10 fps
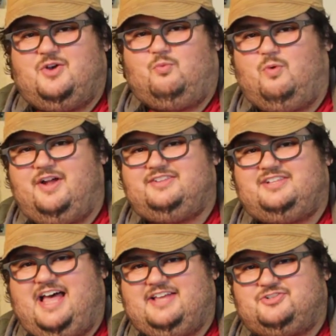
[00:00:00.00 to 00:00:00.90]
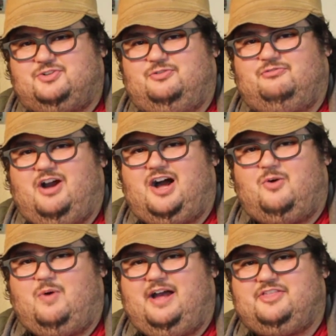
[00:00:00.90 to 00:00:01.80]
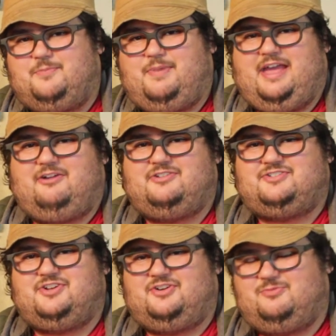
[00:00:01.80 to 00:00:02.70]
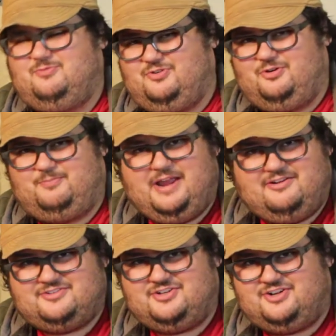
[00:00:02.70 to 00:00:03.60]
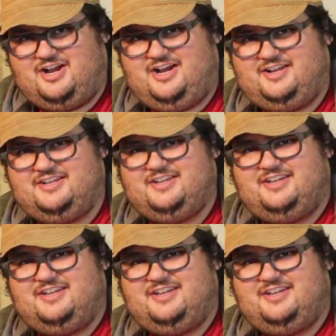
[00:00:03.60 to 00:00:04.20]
one last hurrah why the parents are, her parents are gone,